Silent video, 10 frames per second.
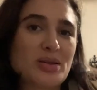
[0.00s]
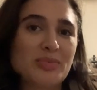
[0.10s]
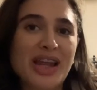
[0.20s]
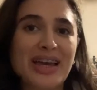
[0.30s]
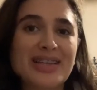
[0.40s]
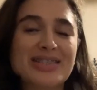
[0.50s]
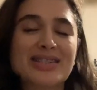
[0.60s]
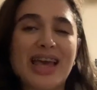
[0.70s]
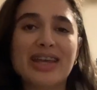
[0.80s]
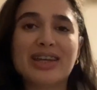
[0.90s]
up
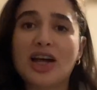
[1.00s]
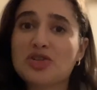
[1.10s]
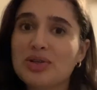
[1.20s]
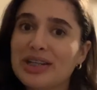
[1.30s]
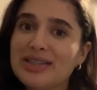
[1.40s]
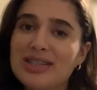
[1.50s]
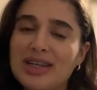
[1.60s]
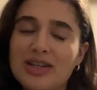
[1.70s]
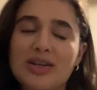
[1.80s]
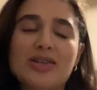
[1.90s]
nice and got treated to dinner.